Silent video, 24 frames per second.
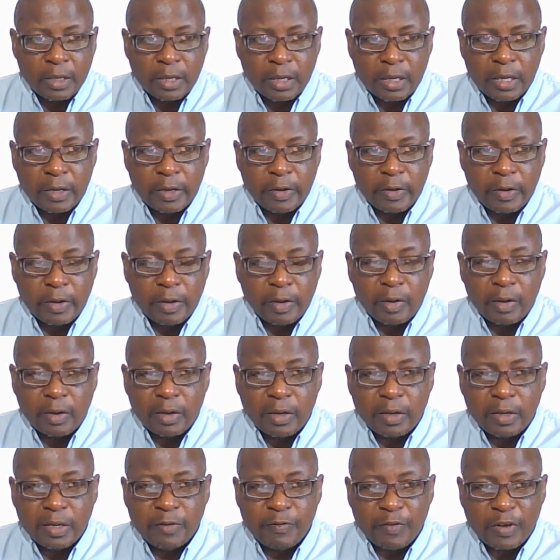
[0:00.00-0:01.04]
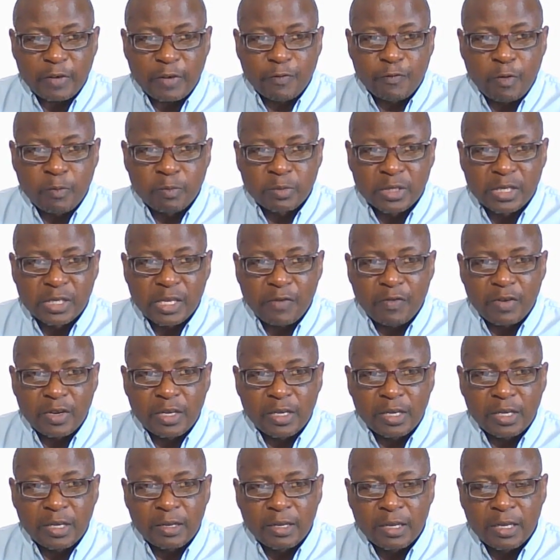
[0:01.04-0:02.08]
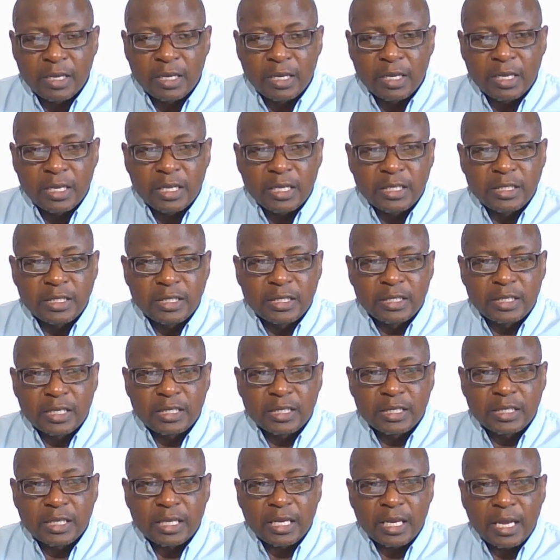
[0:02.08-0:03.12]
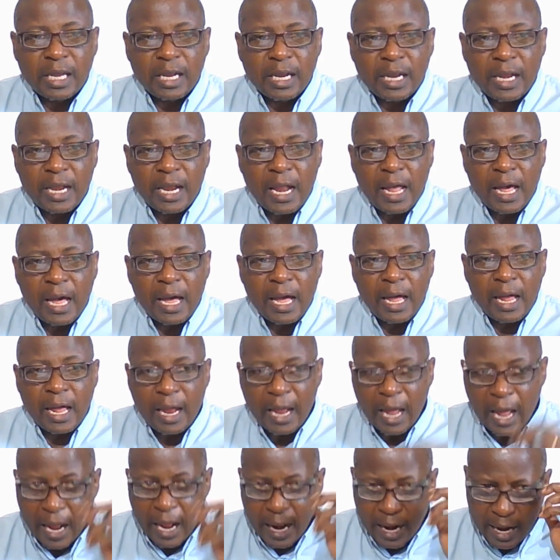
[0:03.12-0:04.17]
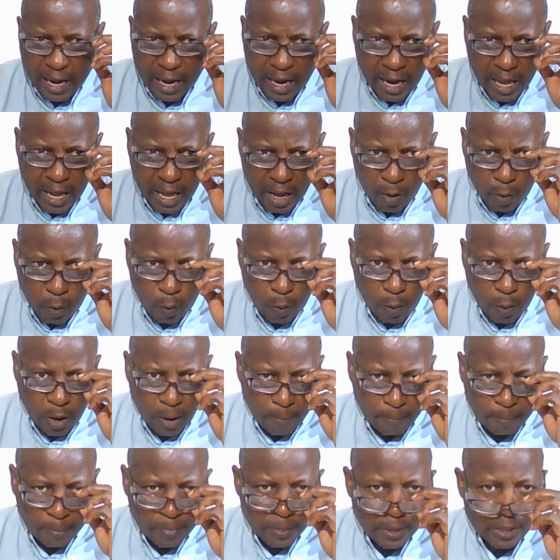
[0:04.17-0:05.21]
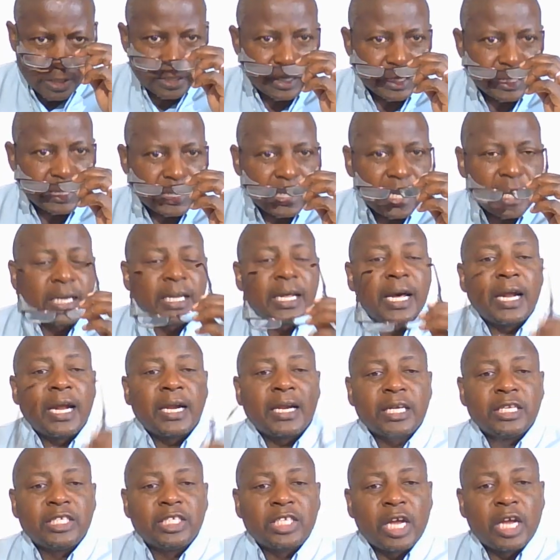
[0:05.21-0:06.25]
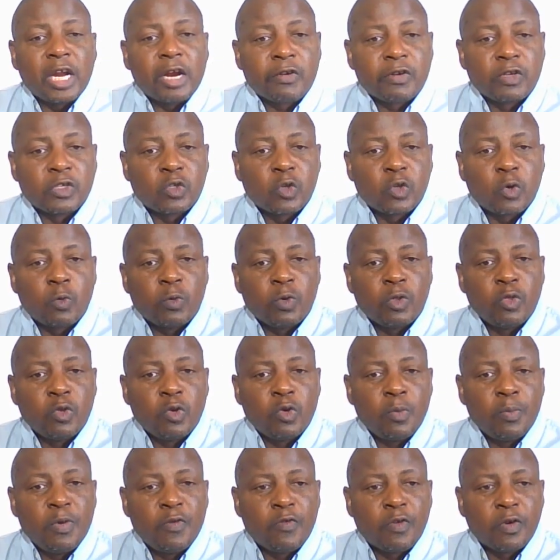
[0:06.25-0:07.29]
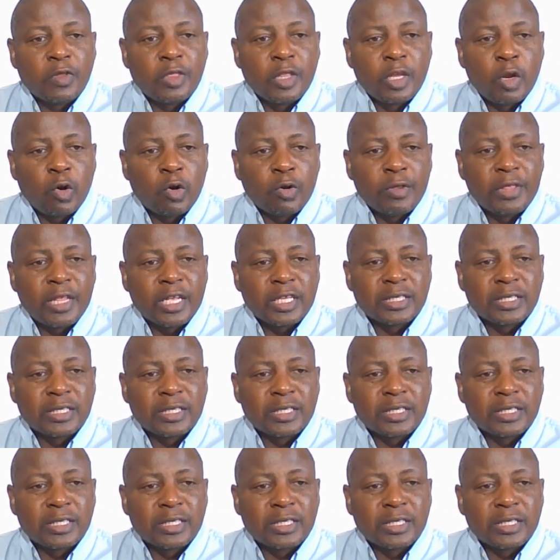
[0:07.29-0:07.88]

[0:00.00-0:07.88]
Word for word: Uh, in fact from 7 it says and now stand and I shall reason with you before the Lord.